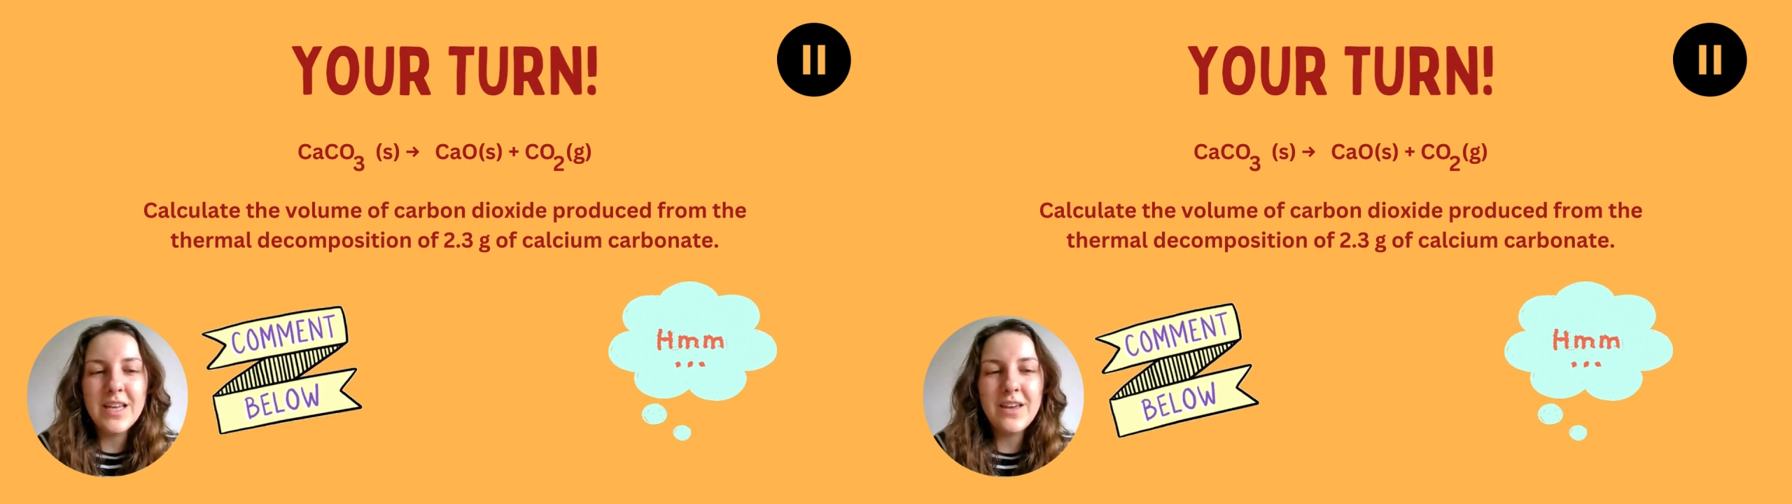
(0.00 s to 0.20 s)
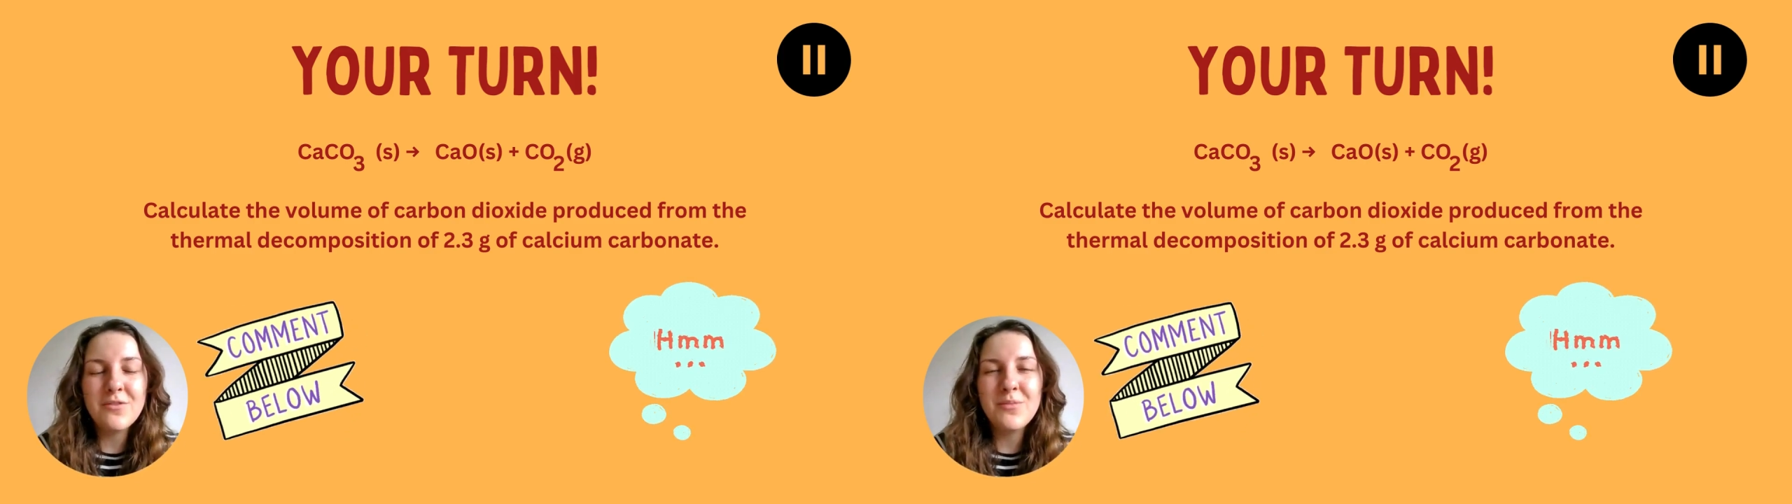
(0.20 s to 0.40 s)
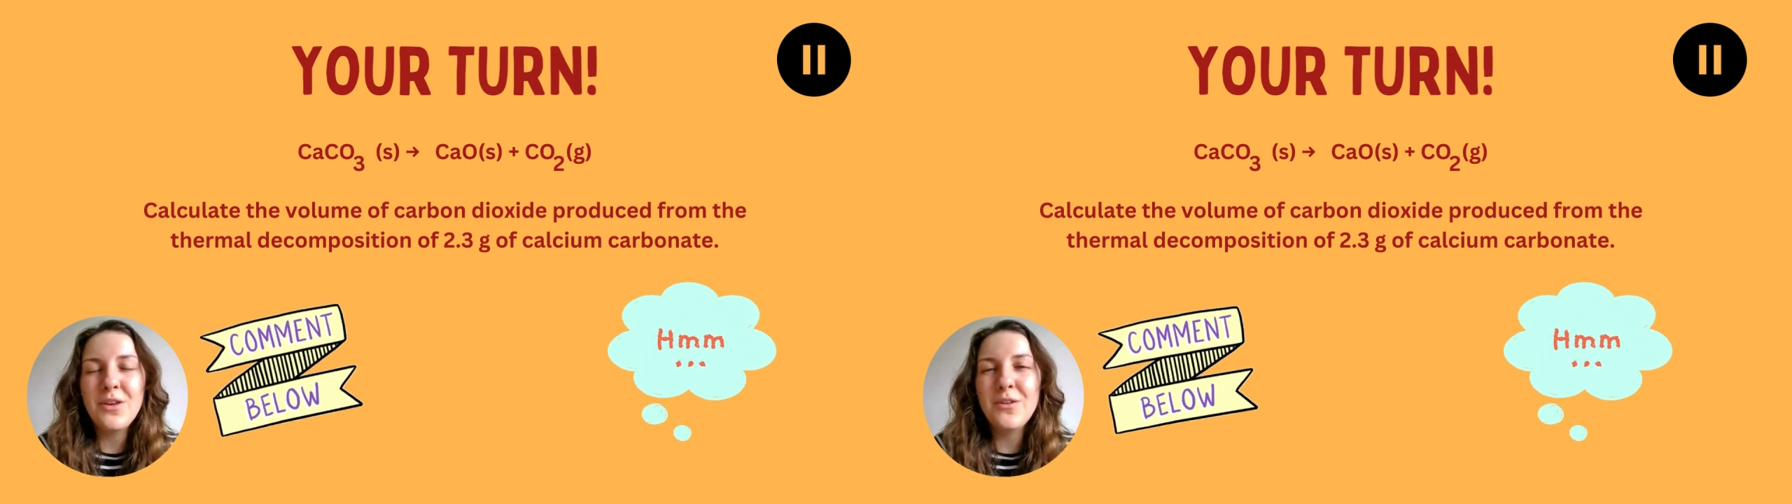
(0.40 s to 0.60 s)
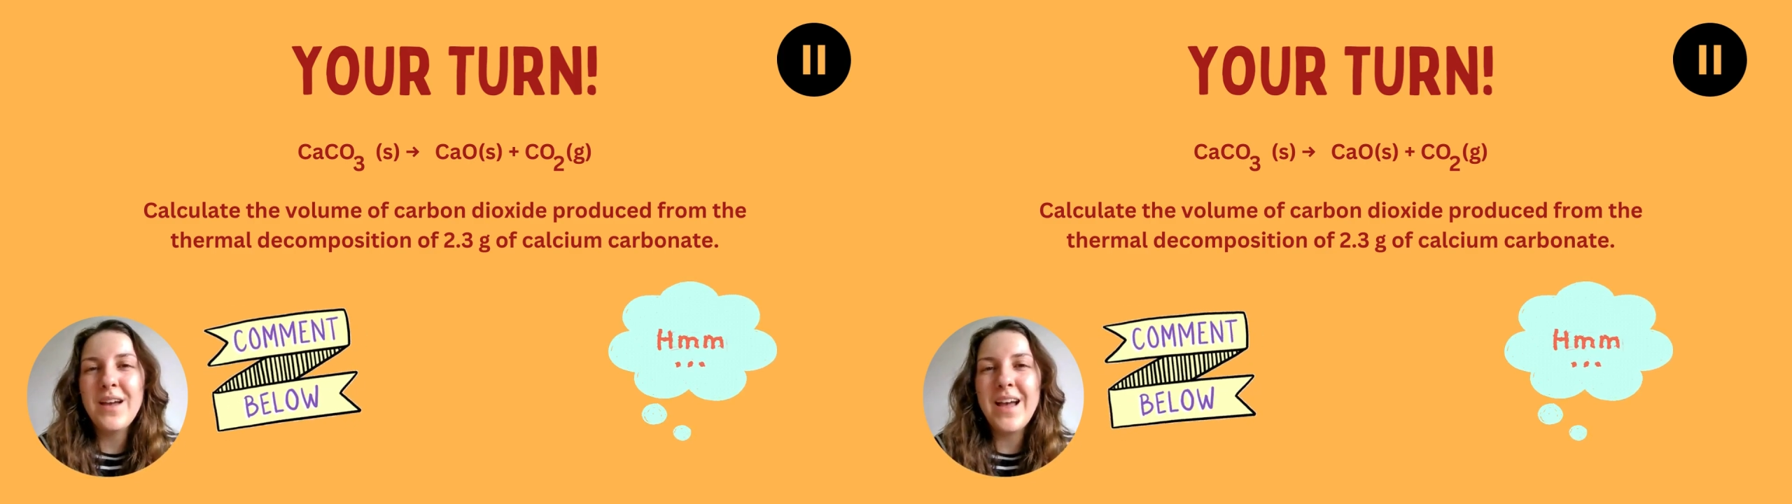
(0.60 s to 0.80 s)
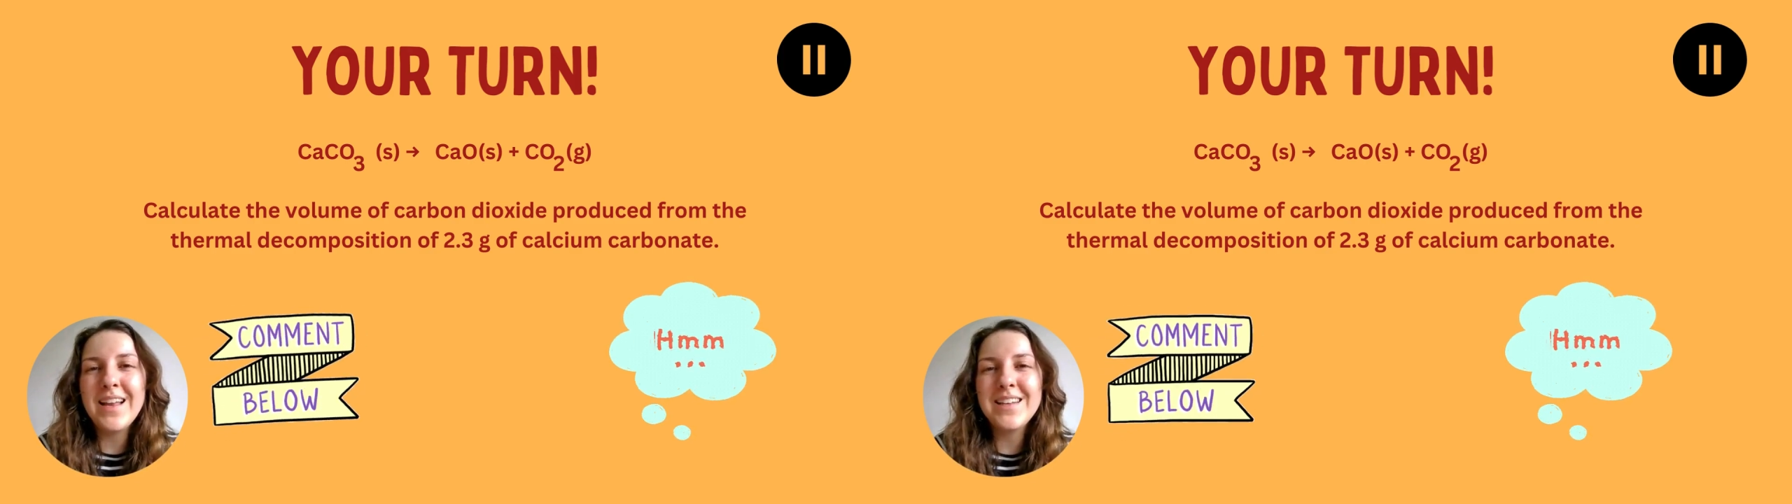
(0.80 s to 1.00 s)
to hear from you
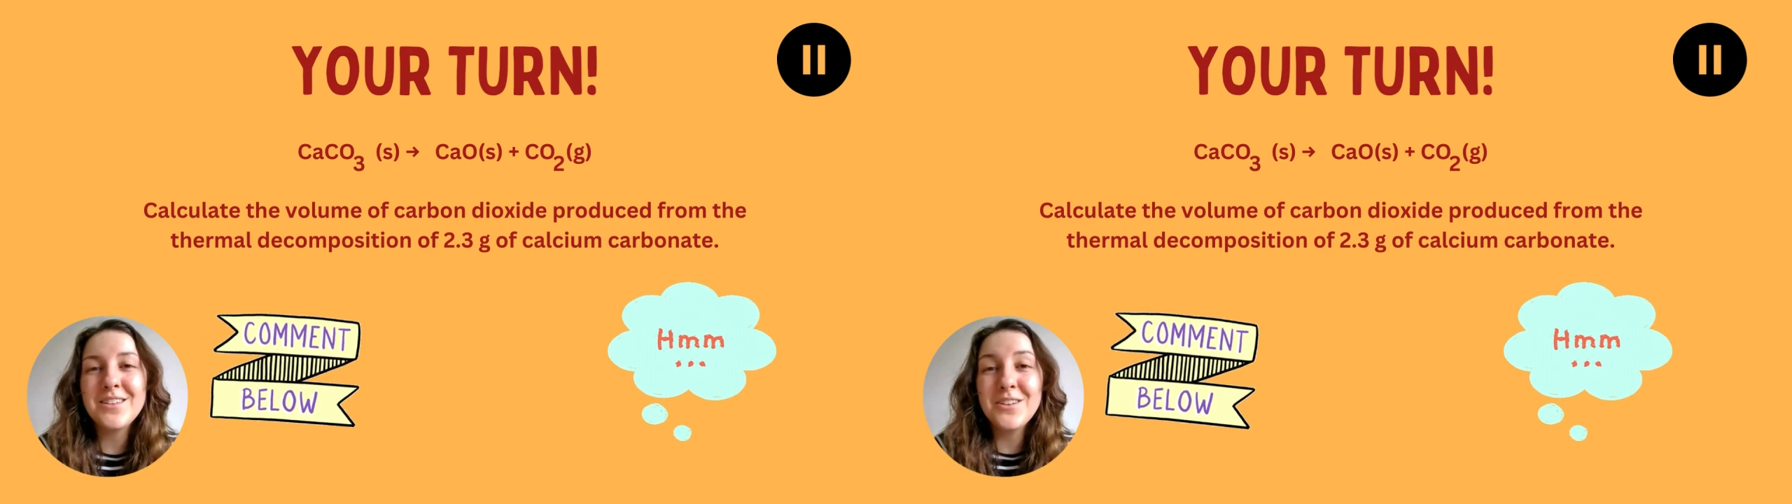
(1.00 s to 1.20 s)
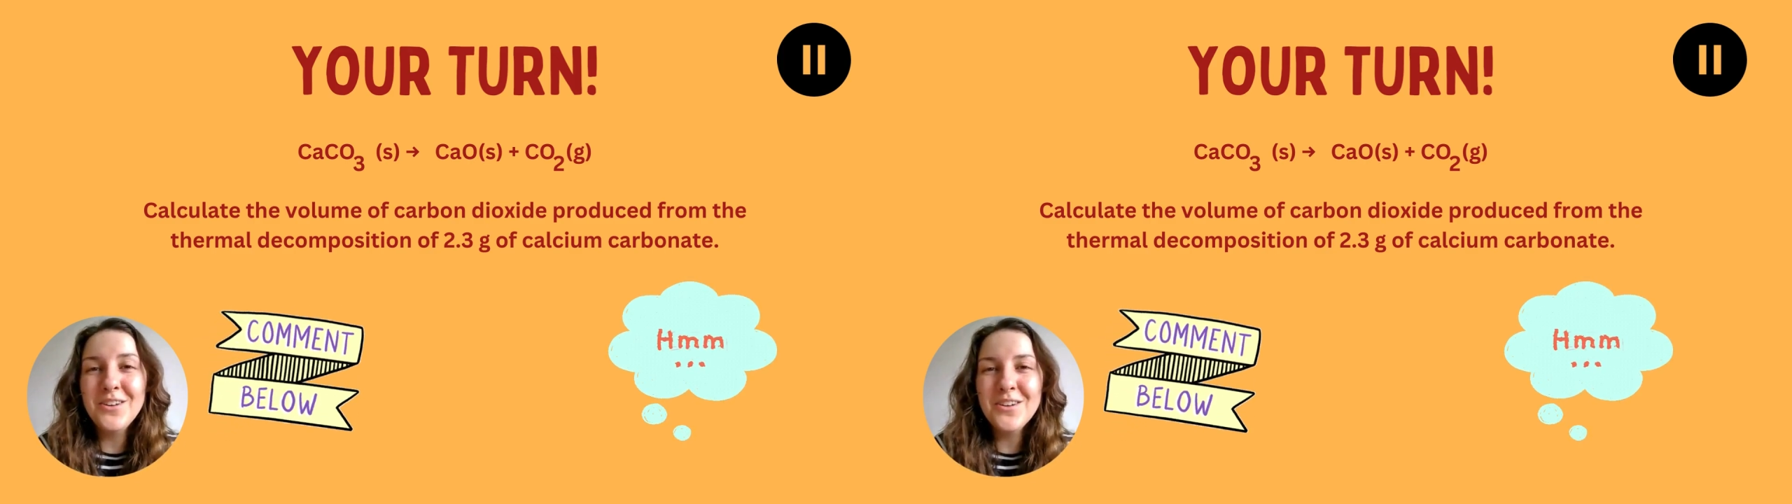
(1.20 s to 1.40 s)
and good